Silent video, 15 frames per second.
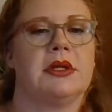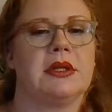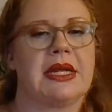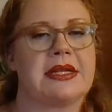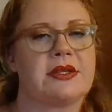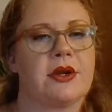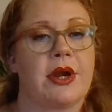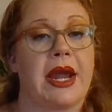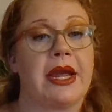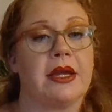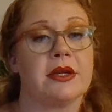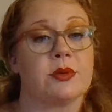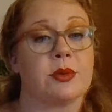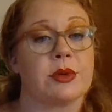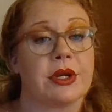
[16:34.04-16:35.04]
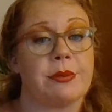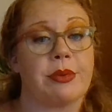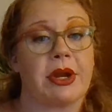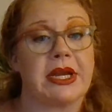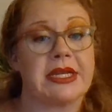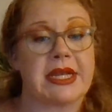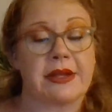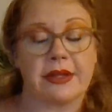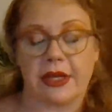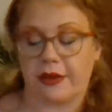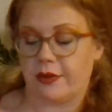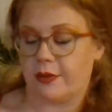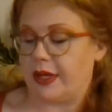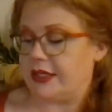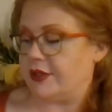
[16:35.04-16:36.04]
that's all right, because we're going to break it down the
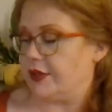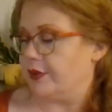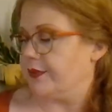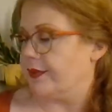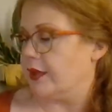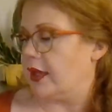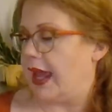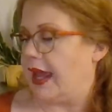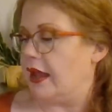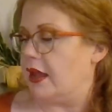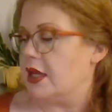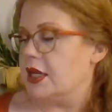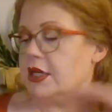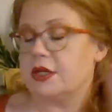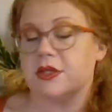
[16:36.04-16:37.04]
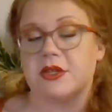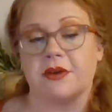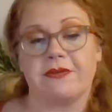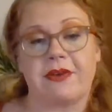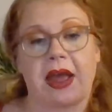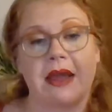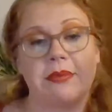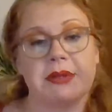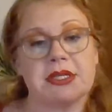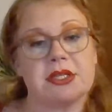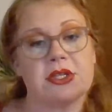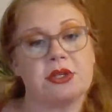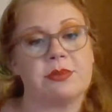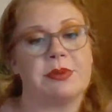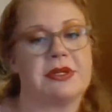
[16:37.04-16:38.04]
other way too. Okay, so 5 plus
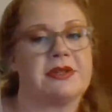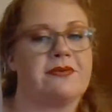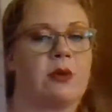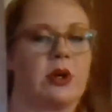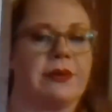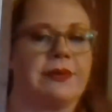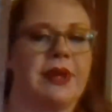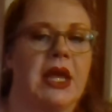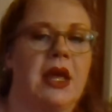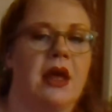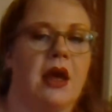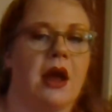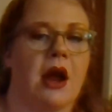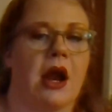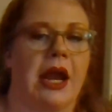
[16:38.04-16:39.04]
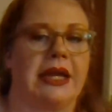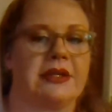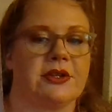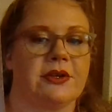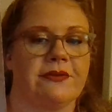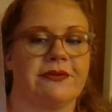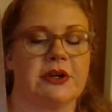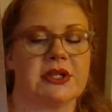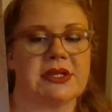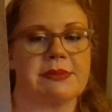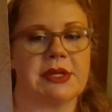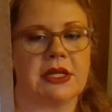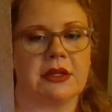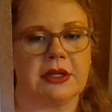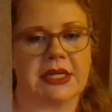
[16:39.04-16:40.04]
2 plus 4. All right, so first I'm
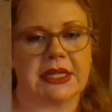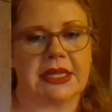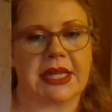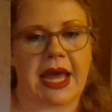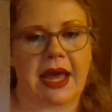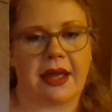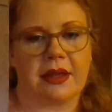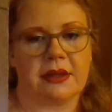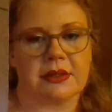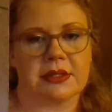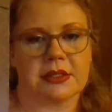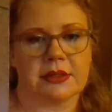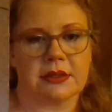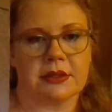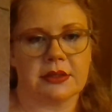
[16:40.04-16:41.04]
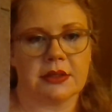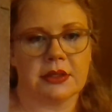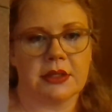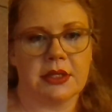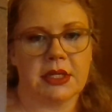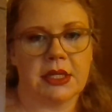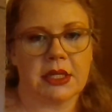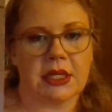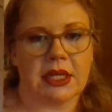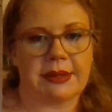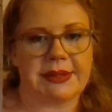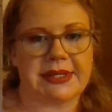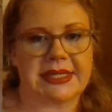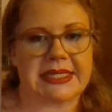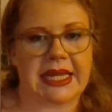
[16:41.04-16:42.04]
going to look at that. I'm
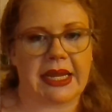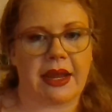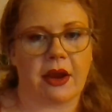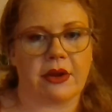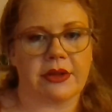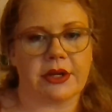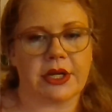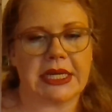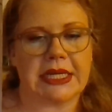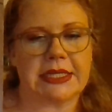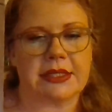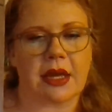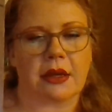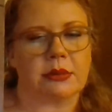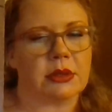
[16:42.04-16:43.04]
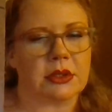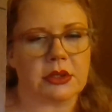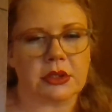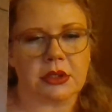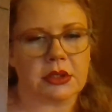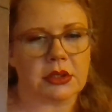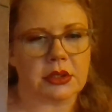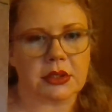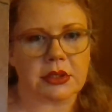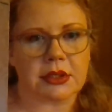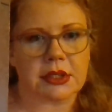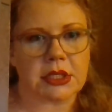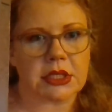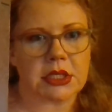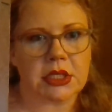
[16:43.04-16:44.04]
going to say, are there any
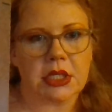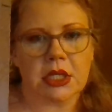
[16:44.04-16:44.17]
doubles?